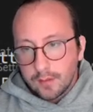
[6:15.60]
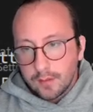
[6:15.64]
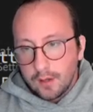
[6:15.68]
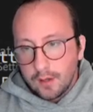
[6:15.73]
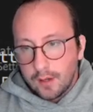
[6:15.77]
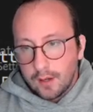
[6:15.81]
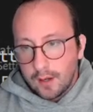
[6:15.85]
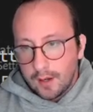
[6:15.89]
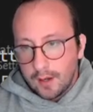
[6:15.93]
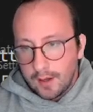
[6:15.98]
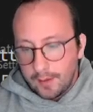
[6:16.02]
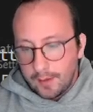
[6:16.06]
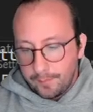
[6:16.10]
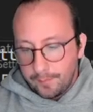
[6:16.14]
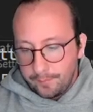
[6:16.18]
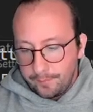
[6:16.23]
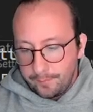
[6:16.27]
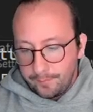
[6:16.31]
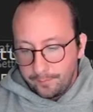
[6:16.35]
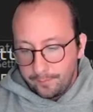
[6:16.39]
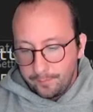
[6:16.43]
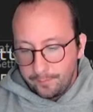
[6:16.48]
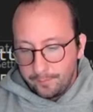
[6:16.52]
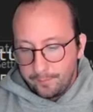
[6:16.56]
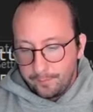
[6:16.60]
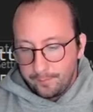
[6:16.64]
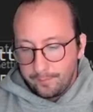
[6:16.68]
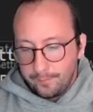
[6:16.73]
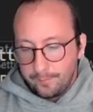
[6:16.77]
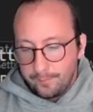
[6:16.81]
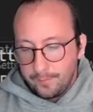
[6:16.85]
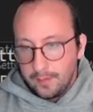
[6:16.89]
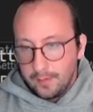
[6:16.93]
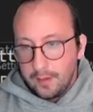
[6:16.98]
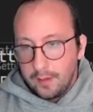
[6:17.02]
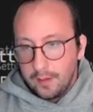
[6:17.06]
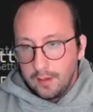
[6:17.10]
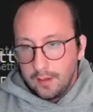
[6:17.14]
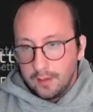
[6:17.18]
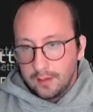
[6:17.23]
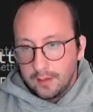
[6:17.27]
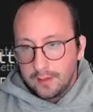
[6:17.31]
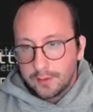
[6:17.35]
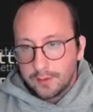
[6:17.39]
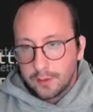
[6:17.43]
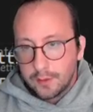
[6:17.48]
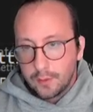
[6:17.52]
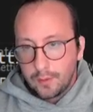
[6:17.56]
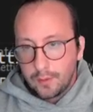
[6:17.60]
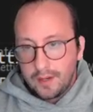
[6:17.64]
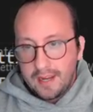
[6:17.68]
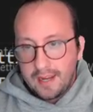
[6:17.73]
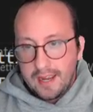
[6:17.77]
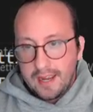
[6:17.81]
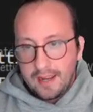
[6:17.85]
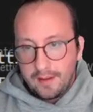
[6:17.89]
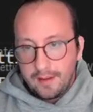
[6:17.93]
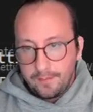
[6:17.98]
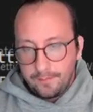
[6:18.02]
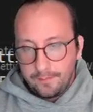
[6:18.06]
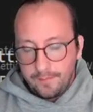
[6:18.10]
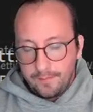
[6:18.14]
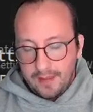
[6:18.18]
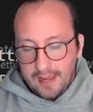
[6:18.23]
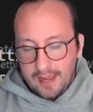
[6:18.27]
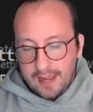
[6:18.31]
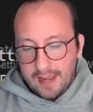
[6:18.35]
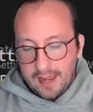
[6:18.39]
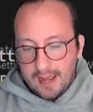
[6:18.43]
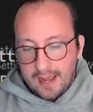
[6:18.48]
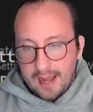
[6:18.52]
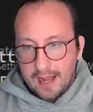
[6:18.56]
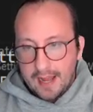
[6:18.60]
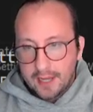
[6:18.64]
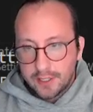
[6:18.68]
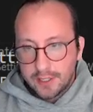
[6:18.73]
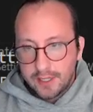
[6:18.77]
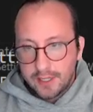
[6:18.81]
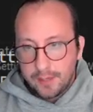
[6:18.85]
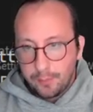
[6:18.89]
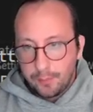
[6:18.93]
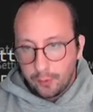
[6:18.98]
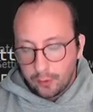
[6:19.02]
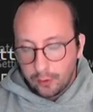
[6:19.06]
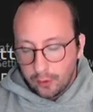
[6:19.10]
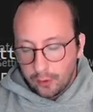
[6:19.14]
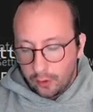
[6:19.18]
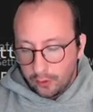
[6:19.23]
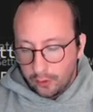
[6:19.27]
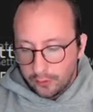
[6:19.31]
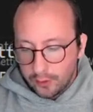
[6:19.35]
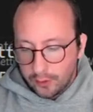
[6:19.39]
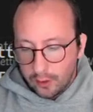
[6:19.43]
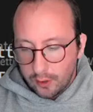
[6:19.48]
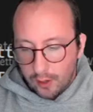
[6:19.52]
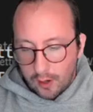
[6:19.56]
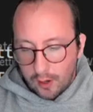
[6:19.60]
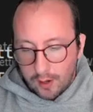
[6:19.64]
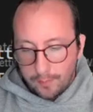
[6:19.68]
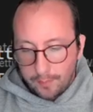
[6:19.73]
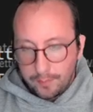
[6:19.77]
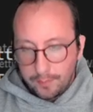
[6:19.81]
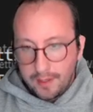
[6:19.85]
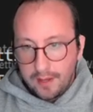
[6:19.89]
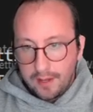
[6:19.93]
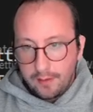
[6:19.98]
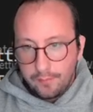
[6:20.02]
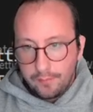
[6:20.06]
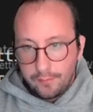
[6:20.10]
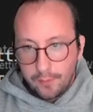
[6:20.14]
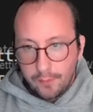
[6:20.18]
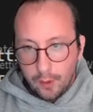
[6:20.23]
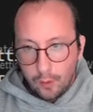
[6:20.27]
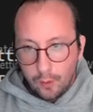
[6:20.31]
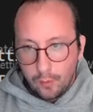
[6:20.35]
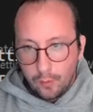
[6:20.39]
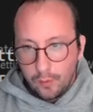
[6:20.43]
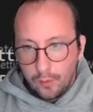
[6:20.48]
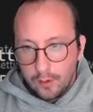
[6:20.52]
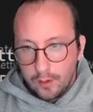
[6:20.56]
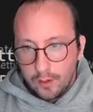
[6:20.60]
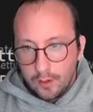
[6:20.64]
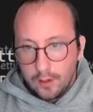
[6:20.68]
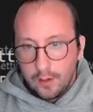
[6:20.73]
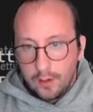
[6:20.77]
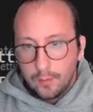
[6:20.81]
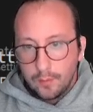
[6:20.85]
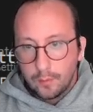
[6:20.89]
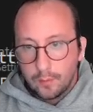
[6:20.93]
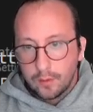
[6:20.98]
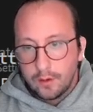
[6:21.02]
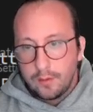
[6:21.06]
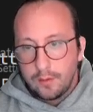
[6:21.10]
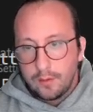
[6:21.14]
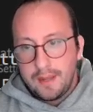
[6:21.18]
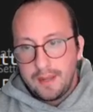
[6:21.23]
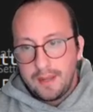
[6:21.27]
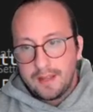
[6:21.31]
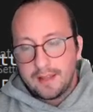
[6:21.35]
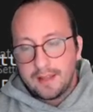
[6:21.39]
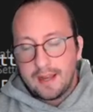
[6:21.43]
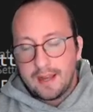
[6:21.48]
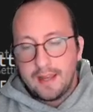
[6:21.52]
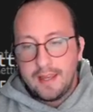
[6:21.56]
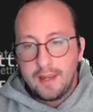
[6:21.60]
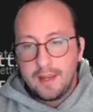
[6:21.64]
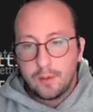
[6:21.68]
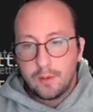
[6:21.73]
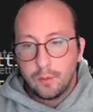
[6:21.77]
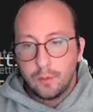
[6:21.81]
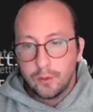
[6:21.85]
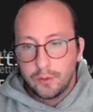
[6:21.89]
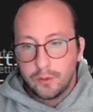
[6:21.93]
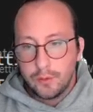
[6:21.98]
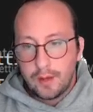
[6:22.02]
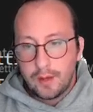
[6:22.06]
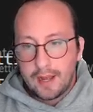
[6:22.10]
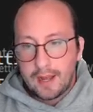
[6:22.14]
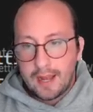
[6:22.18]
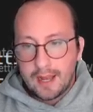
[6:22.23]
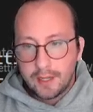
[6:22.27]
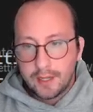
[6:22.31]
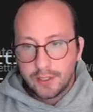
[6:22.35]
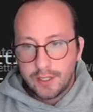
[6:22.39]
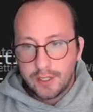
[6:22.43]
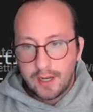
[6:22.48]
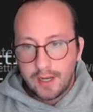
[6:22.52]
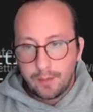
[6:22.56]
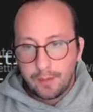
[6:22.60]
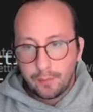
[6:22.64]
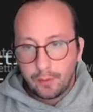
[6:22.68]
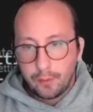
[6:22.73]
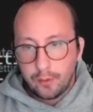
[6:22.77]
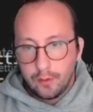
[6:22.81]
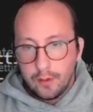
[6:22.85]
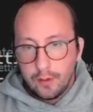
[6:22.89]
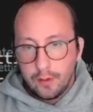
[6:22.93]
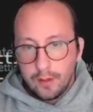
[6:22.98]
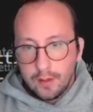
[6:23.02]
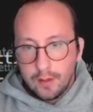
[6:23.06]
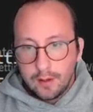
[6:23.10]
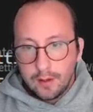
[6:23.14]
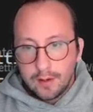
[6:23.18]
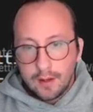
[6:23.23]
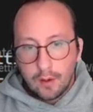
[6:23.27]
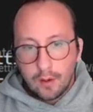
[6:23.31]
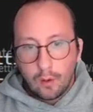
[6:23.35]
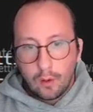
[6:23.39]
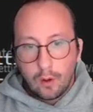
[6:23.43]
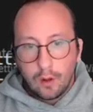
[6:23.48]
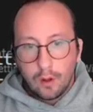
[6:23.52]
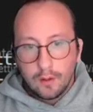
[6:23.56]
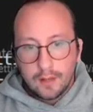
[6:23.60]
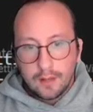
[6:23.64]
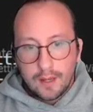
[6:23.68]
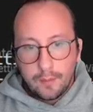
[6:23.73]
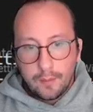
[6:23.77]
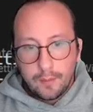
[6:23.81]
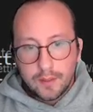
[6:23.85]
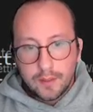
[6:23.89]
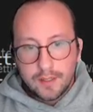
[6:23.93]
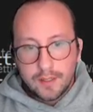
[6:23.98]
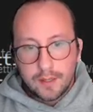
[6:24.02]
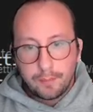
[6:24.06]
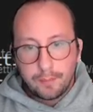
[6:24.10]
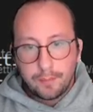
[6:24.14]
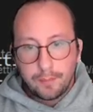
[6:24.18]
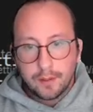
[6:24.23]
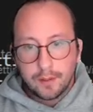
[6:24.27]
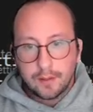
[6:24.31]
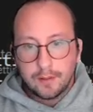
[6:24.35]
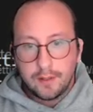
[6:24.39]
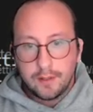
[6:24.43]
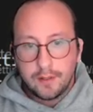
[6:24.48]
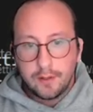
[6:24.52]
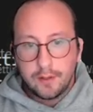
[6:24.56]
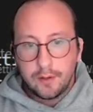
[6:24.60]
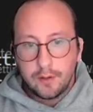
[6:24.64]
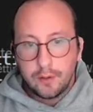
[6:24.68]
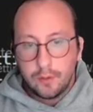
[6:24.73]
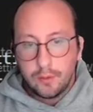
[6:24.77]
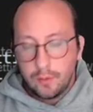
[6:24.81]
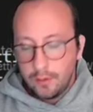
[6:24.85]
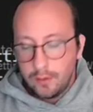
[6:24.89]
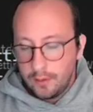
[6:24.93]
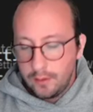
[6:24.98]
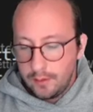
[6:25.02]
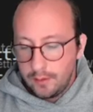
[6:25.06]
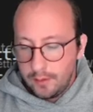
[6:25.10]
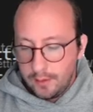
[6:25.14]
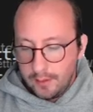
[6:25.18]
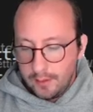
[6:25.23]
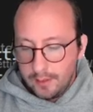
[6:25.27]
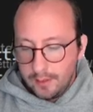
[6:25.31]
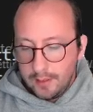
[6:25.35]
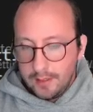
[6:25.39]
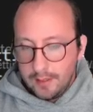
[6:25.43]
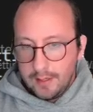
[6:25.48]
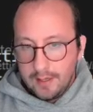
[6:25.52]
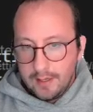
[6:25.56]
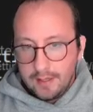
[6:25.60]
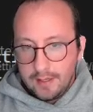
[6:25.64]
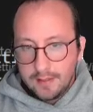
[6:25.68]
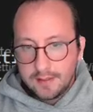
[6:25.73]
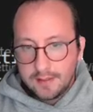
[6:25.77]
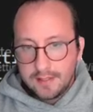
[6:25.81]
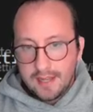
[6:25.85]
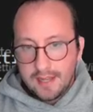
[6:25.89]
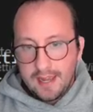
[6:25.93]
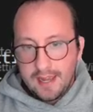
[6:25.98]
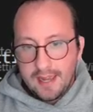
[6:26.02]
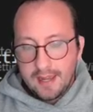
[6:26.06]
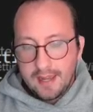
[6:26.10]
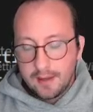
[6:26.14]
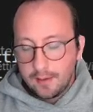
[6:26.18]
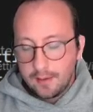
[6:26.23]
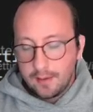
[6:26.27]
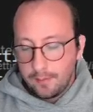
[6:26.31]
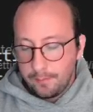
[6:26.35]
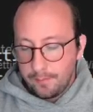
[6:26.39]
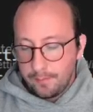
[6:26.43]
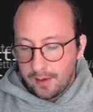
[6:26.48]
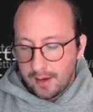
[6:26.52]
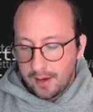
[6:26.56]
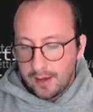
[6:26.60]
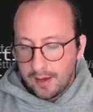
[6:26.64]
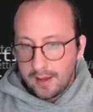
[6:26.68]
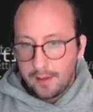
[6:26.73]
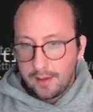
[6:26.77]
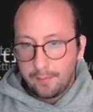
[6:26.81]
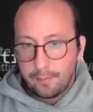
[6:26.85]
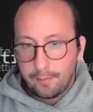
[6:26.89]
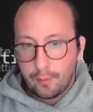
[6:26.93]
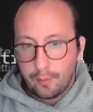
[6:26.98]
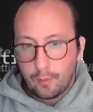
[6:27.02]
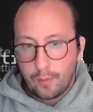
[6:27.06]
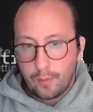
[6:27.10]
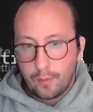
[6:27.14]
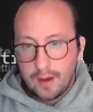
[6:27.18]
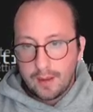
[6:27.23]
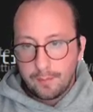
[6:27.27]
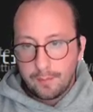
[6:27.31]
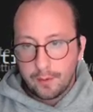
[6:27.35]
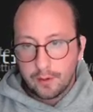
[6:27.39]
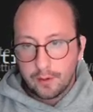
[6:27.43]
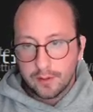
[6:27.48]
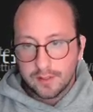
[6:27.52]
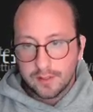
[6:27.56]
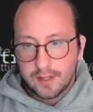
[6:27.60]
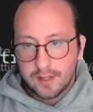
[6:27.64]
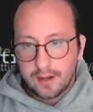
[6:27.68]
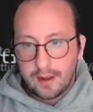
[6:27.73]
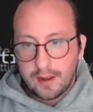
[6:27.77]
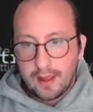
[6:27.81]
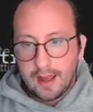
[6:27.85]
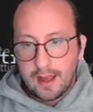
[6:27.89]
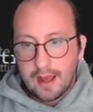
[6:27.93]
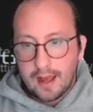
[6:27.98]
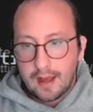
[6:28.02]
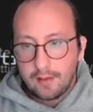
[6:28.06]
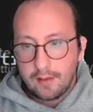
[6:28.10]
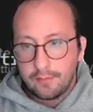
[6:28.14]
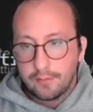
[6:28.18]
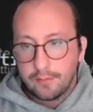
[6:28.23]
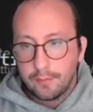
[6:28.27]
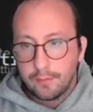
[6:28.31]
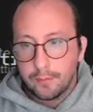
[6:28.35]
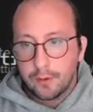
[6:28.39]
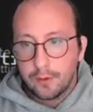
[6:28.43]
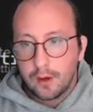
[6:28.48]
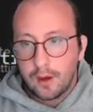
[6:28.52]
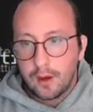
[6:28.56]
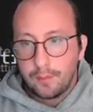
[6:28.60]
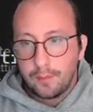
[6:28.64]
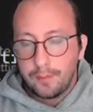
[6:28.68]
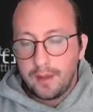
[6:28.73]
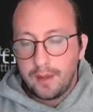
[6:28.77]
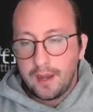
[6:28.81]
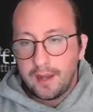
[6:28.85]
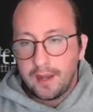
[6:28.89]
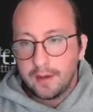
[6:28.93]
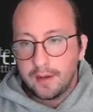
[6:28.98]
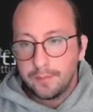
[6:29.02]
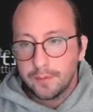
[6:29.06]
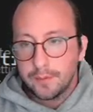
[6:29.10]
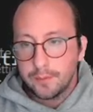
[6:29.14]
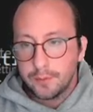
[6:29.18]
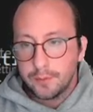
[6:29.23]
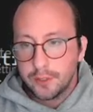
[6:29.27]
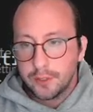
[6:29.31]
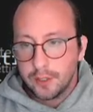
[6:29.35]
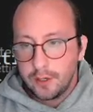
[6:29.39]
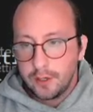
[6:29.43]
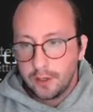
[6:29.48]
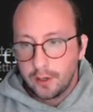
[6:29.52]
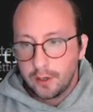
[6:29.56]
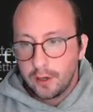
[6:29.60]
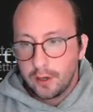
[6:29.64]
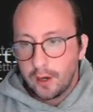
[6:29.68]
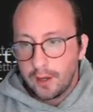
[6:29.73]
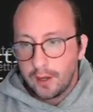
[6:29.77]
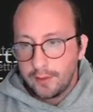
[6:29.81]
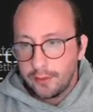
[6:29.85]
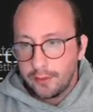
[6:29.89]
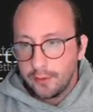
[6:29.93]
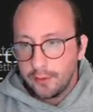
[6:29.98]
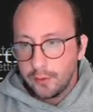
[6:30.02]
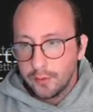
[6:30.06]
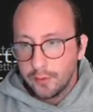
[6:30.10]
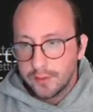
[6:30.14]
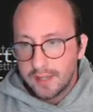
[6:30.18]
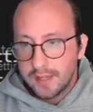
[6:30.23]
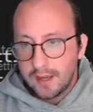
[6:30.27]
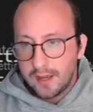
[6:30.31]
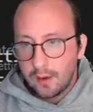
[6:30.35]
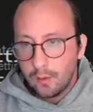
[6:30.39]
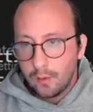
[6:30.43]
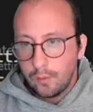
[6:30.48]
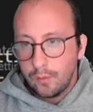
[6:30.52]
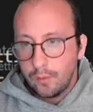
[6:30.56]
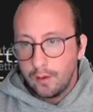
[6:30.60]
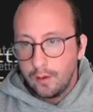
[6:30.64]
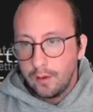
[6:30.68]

um, let's create a hash table called copy info. We're going to make that equal to a hash table. Now, all I would typically do is take my parameters that I have from copy items. I'm just going to cut those out